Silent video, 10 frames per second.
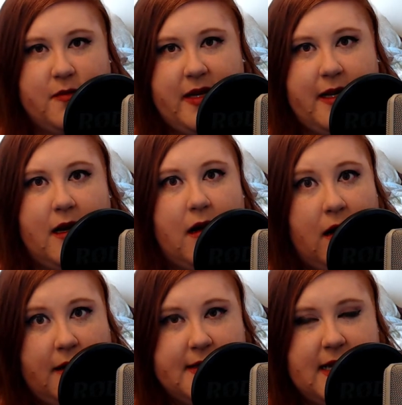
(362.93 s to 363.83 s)
media
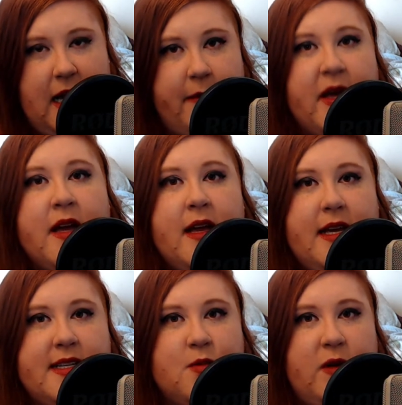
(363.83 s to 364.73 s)
all the time,
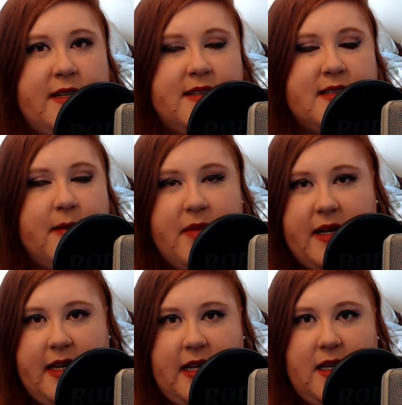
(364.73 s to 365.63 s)
is when
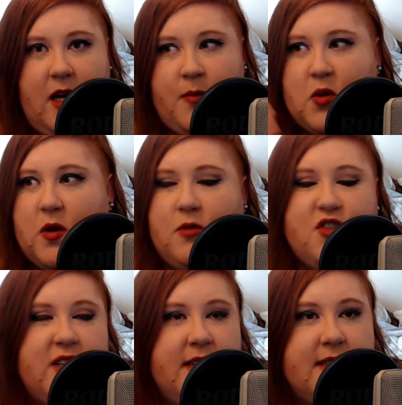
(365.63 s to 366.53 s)
somebody
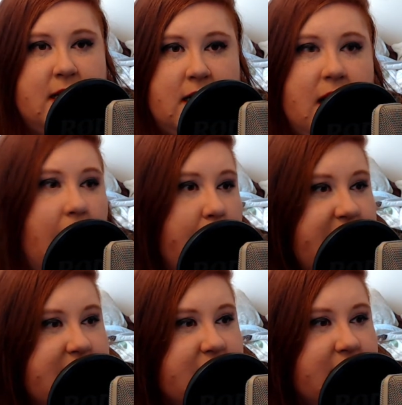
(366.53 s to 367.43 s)
approaches a
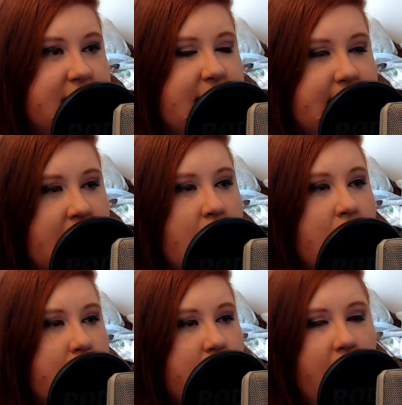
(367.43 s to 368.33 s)
commenter and says,
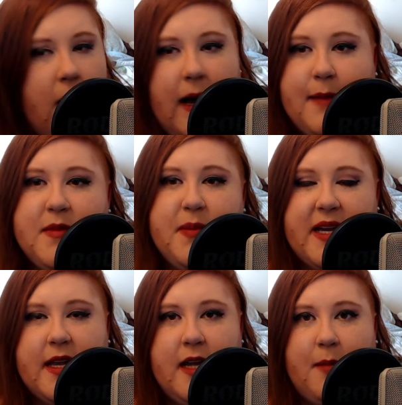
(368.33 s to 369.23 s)
you know, I'm
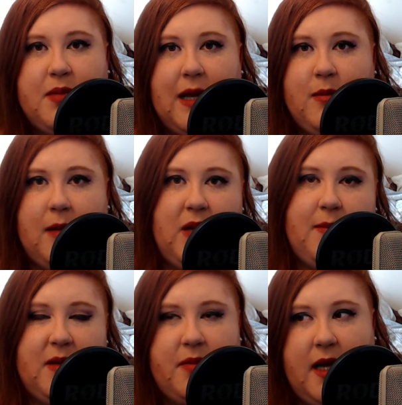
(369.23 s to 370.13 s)
picking up blah, blah, blah,
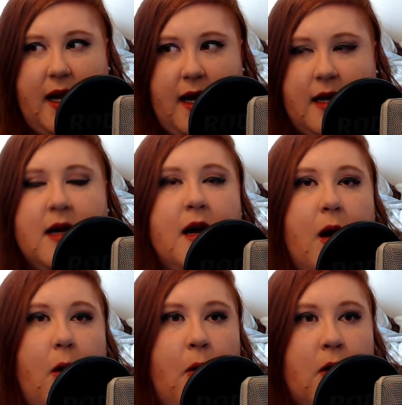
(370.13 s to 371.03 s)
blah, blah,
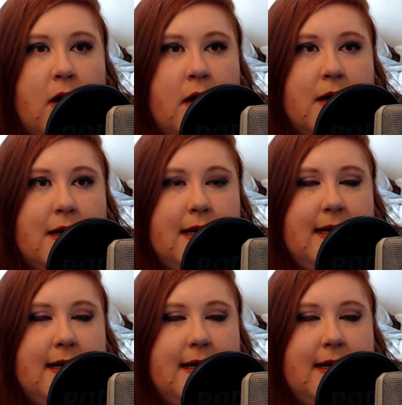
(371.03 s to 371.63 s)
or